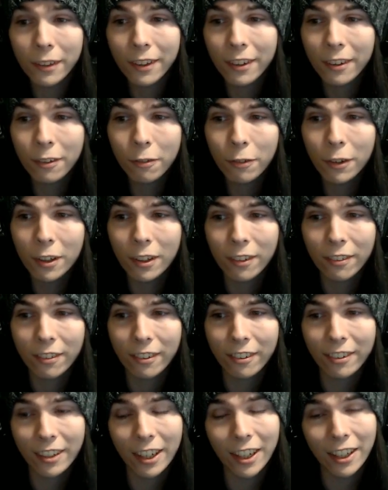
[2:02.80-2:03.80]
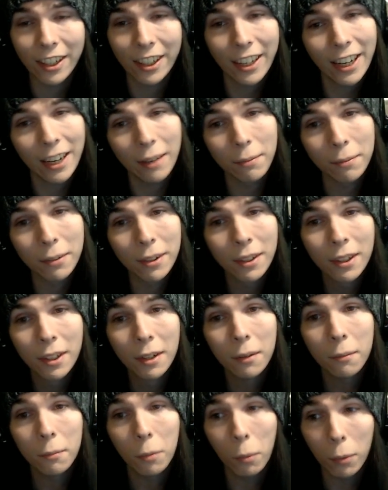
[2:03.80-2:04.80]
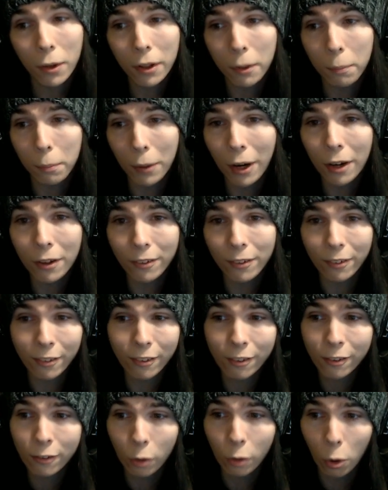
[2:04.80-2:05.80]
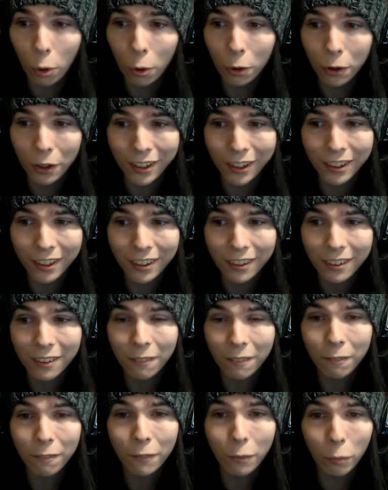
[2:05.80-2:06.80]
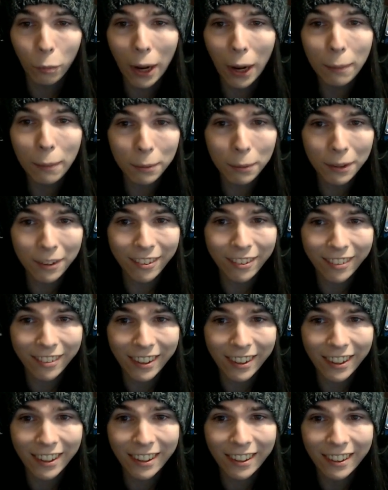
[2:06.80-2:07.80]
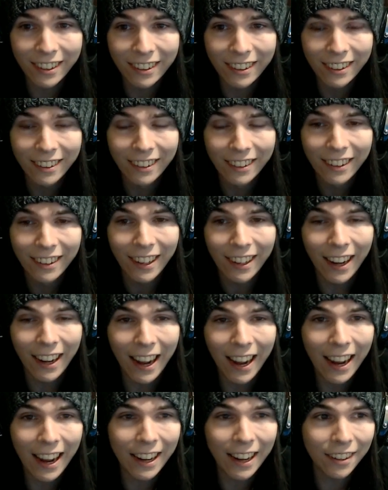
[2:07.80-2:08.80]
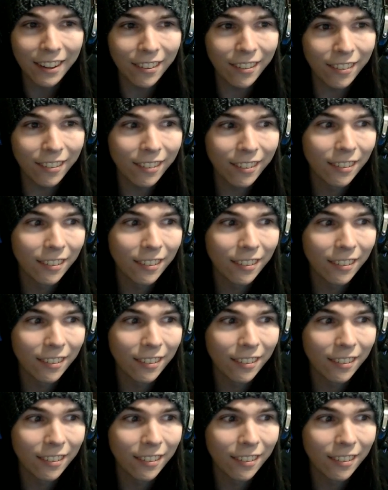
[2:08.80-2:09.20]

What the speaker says: different. It's just kind of named. But one of the brownies had stolen the wappity stick. And